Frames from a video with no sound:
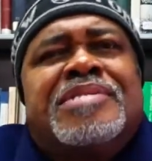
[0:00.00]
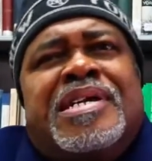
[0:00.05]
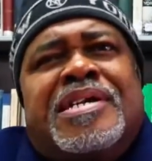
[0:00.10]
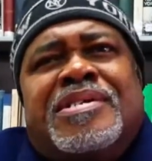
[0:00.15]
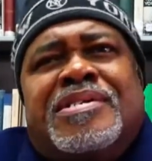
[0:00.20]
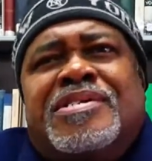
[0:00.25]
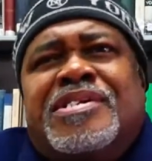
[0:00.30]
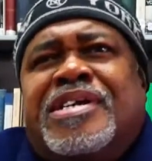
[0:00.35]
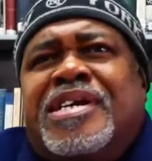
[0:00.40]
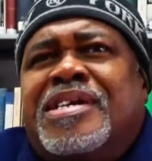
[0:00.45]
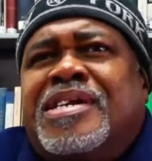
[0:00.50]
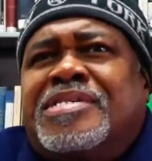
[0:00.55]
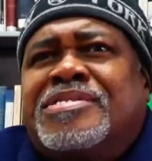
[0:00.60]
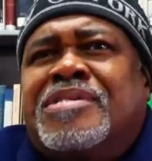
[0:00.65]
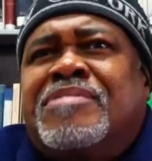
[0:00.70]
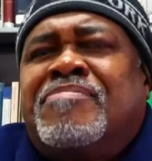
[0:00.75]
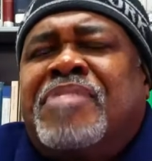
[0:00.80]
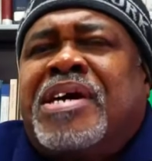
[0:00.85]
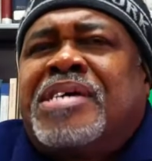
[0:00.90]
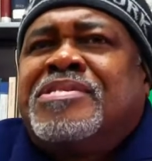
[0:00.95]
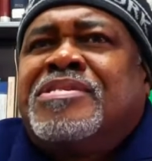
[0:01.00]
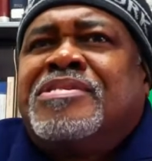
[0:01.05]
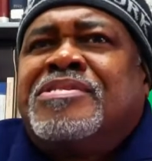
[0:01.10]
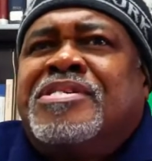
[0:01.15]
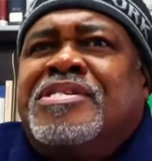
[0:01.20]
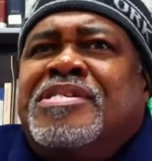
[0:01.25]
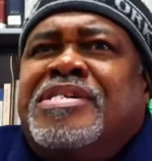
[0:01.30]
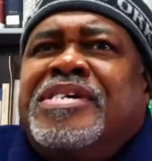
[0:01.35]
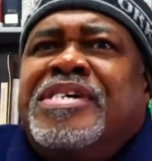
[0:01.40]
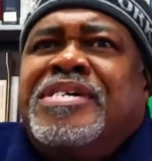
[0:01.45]
I look at it, I said, man, I should
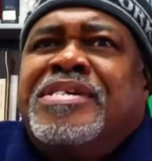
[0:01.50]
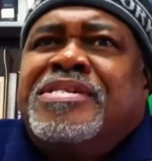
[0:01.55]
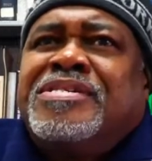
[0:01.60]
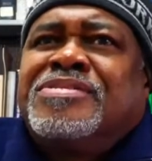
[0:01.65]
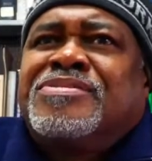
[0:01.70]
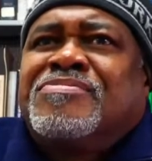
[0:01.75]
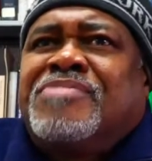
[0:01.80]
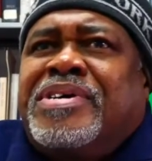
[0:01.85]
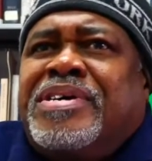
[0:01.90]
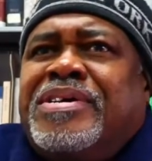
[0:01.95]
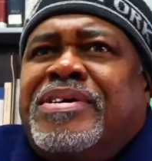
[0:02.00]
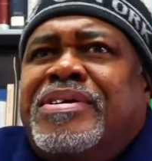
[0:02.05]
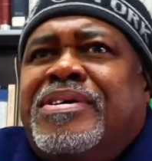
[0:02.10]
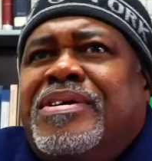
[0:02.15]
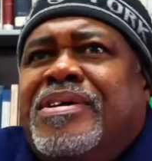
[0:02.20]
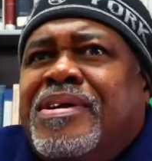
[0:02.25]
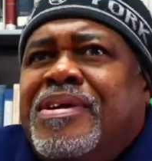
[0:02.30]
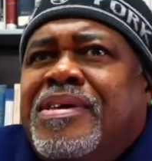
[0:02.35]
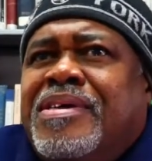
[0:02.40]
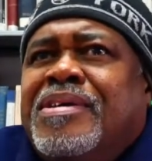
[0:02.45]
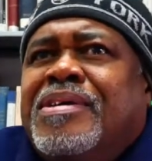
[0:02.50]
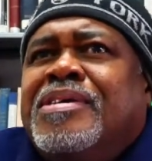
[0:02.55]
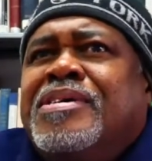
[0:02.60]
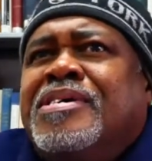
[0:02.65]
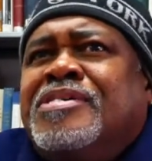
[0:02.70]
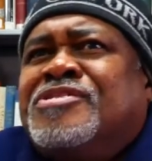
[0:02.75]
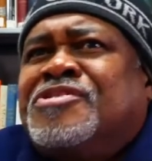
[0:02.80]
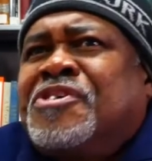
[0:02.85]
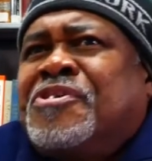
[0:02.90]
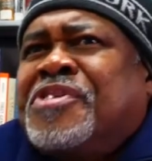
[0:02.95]
do the E this way.
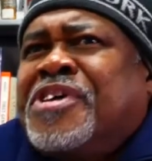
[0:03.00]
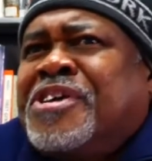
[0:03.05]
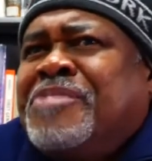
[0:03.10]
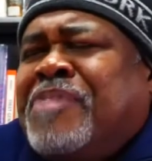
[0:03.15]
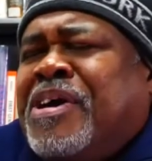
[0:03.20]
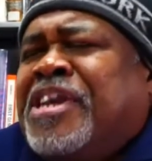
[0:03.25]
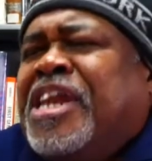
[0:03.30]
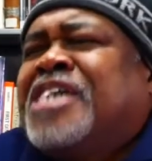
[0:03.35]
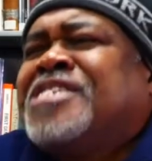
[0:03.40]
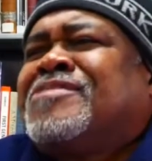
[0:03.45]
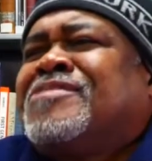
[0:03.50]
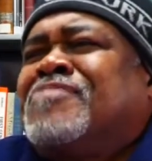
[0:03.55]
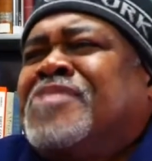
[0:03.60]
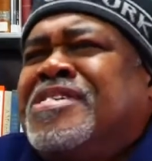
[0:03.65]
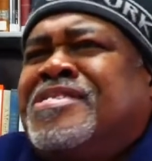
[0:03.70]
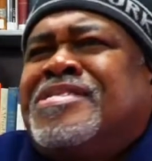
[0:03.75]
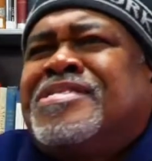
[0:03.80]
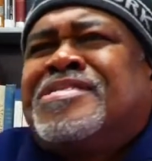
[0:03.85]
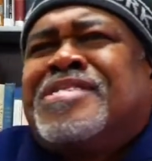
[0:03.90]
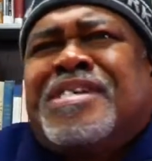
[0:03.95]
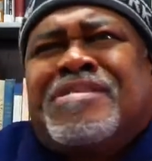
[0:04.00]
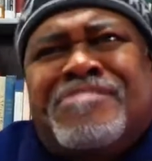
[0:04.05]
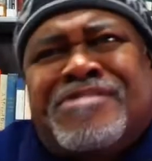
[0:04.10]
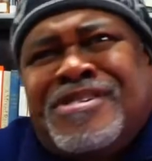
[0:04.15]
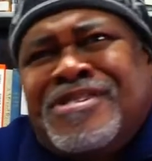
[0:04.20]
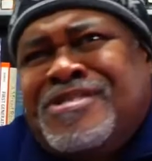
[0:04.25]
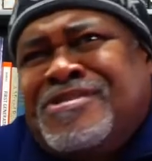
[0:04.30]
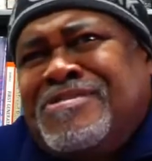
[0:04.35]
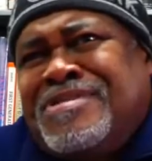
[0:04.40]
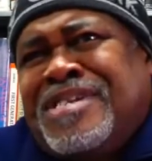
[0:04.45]
Mm. And so then my next piece, then I'm
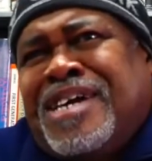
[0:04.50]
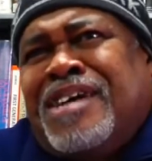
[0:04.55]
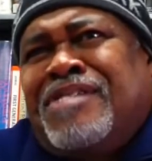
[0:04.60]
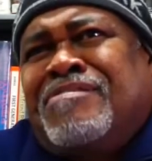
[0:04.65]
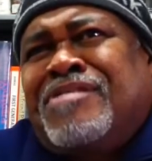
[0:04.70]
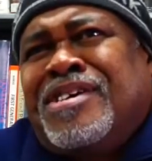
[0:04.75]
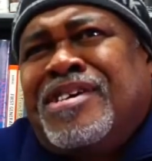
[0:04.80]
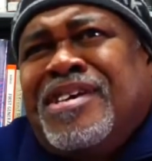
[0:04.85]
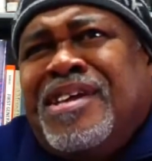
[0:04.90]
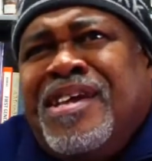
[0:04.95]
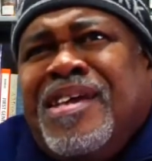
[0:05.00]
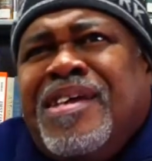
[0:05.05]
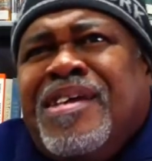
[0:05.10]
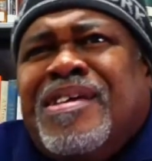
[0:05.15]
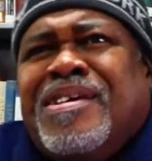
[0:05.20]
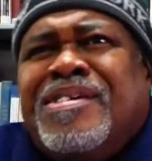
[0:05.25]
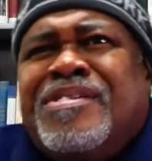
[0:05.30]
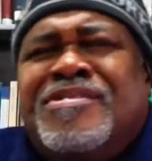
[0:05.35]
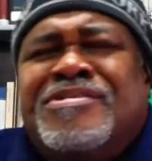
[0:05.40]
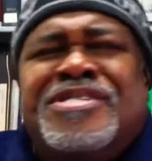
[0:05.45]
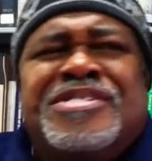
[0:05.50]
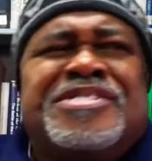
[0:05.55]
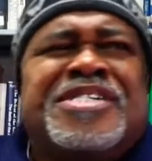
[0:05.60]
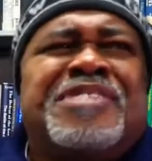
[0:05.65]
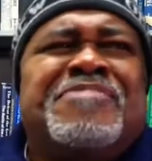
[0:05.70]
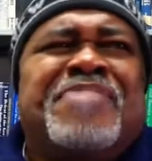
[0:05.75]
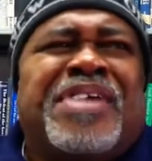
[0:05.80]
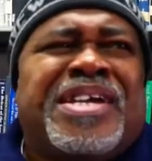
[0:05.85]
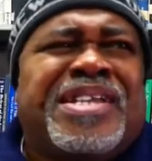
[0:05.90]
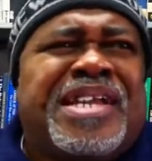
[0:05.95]
going to do it that way. You know, just
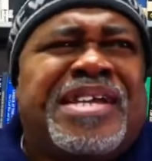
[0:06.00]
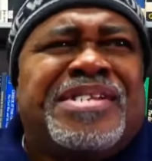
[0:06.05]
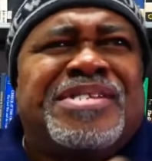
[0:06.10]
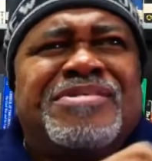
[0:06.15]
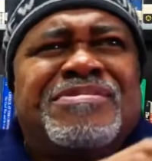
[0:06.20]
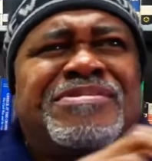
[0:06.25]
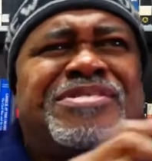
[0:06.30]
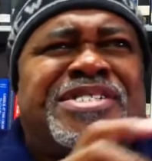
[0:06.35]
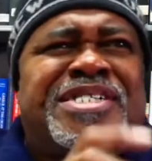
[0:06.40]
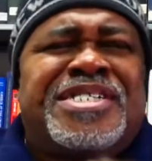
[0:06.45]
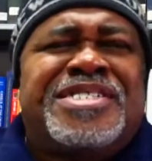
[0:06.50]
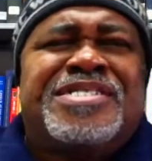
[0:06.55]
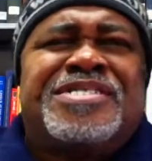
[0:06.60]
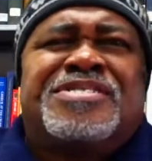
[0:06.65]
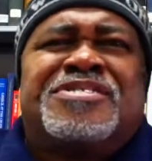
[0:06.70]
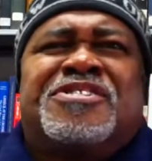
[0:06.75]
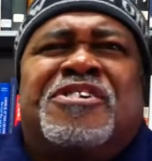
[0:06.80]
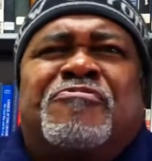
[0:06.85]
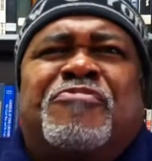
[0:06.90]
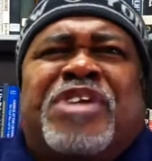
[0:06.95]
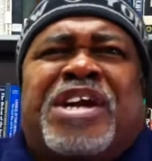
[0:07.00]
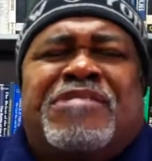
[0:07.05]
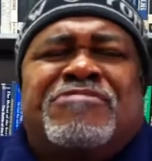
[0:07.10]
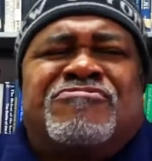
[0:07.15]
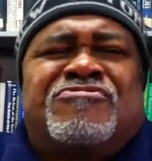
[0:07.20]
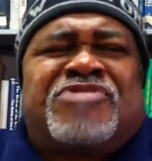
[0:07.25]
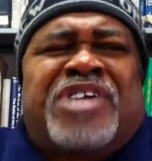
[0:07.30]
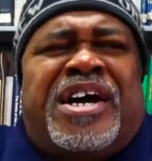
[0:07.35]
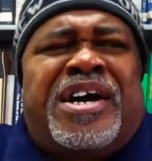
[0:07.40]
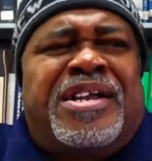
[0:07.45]
keep making like little changes and stuff. But I
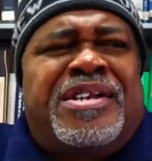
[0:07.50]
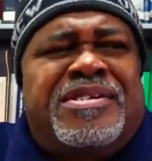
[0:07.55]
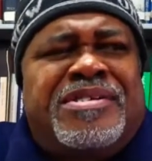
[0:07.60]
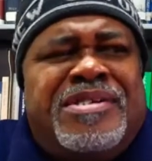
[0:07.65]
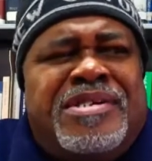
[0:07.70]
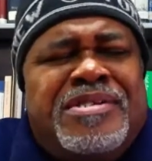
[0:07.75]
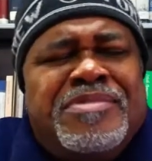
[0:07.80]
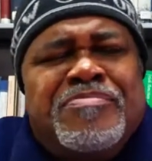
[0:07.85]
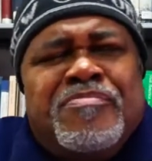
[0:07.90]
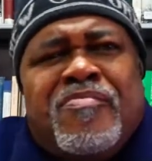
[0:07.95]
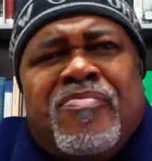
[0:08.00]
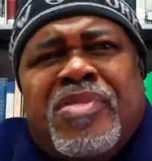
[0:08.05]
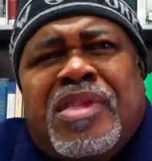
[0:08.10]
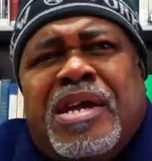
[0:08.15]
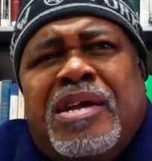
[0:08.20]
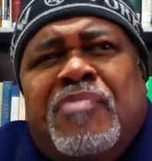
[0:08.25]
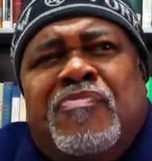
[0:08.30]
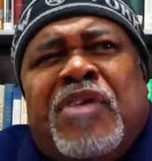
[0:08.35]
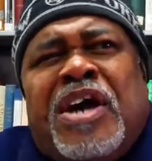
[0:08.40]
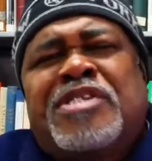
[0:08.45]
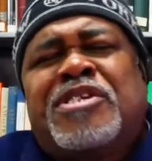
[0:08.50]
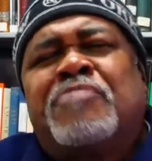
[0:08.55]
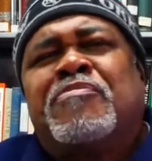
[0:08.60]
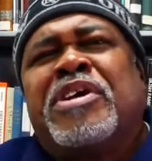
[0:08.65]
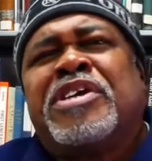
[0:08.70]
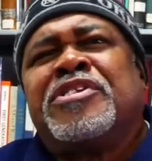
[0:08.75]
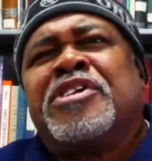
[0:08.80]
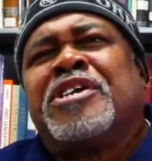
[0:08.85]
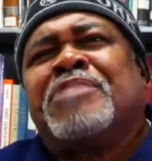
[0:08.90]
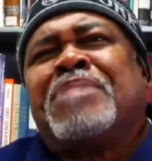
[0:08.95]
was trying not to
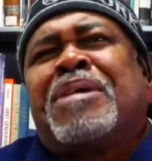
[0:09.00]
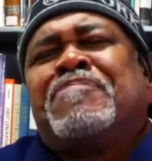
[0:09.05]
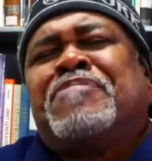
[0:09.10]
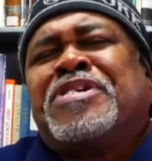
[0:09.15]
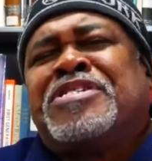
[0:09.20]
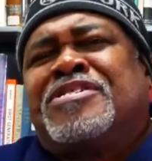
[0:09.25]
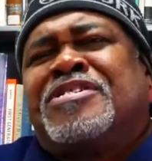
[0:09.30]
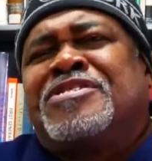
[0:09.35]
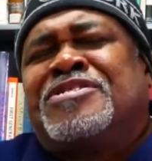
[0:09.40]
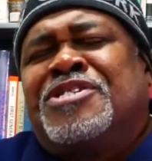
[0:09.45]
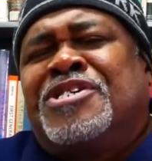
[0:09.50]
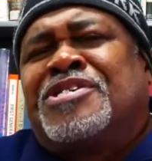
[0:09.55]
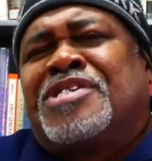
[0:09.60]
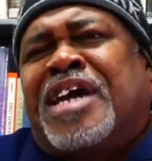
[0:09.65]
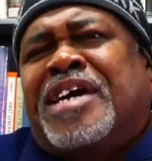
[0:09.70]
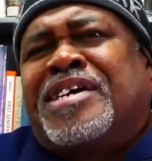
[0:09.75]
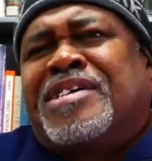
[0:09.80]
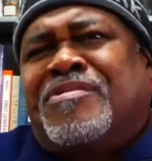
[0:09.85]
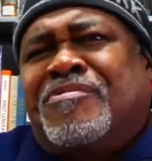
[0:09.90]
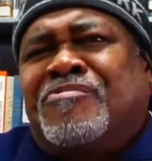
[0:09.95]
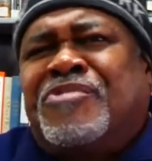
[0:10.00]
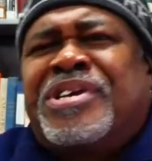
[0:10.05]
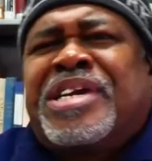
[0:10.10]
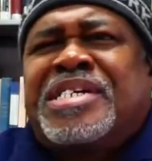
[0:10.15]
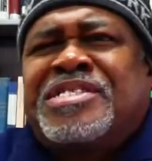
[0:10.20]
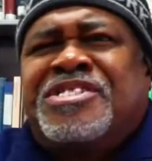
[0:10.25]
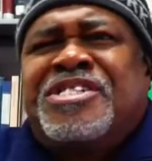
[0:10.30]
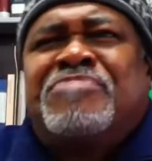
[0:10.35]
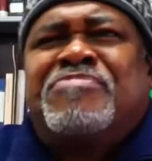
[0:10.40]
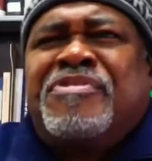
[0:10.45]
make none of my pieces look like what I
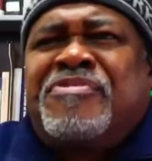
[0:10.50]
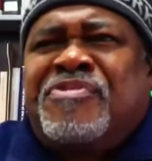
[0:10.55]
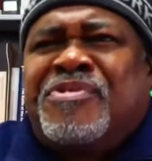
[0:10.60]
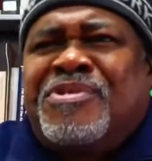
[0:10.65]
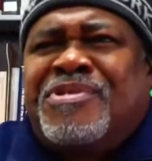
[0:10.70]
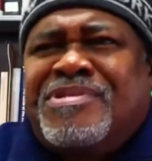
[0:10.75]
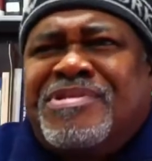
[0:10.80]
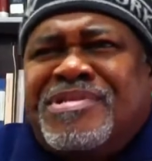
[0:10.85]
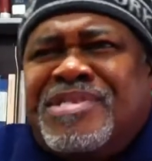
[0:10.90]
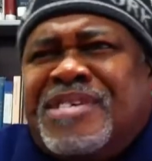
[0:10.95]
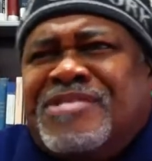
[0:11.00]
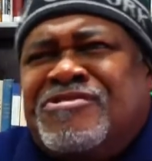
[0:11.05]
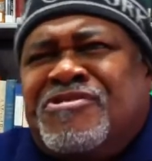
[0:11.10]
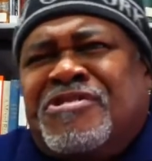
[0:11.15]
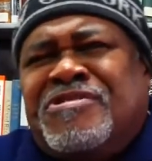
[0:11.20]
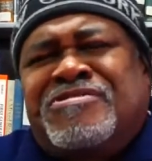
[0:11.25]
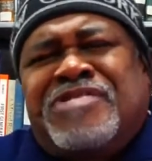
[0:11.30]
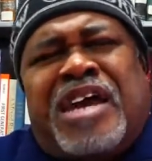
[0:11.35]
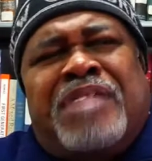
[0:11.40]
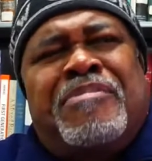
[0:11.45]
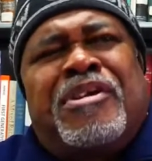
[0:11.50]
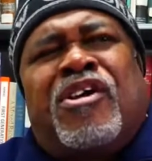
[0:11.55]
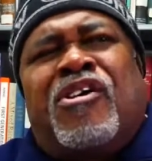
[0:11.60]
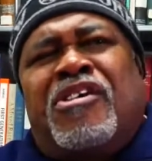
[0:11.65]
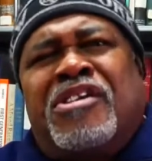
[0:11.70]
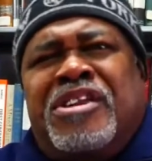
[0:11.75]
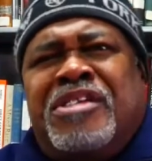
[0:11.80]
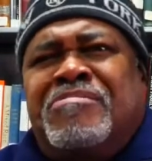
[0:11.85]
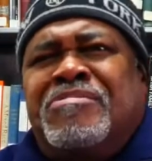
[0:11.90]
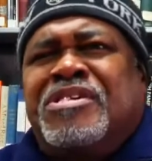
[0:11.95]
did before. I yeah. always try to make all
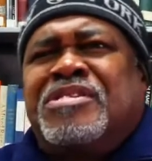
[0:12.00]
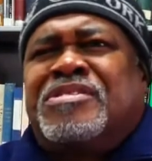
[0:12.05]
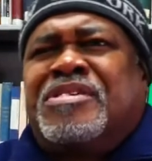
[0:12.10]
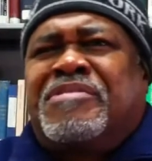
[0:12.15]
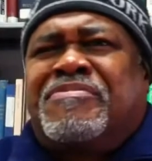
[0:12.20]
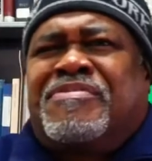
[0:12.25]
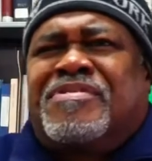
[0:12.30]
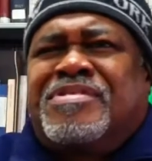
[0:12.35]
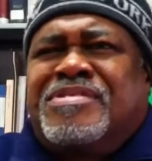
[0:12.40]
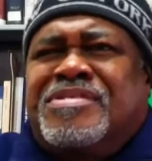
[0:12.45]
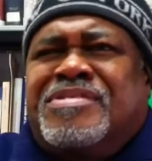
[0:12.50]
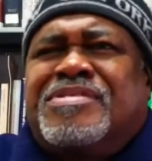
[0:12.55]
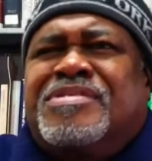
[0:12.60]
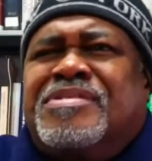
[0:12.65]
of them look different.